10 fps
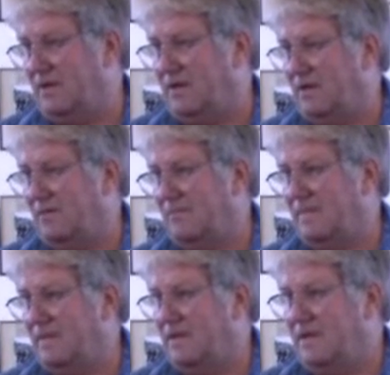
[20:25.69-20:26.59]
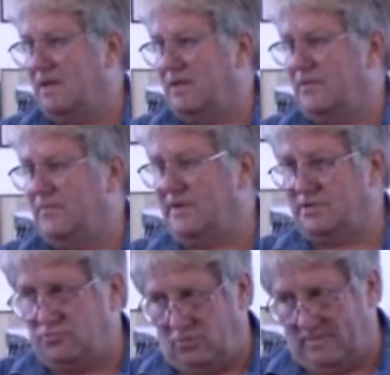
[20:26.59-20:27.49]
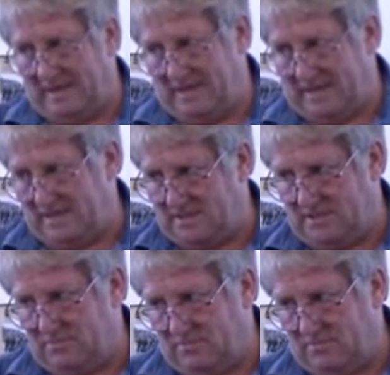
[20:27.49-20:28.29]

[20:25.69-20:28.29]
Um, the biggest drawback against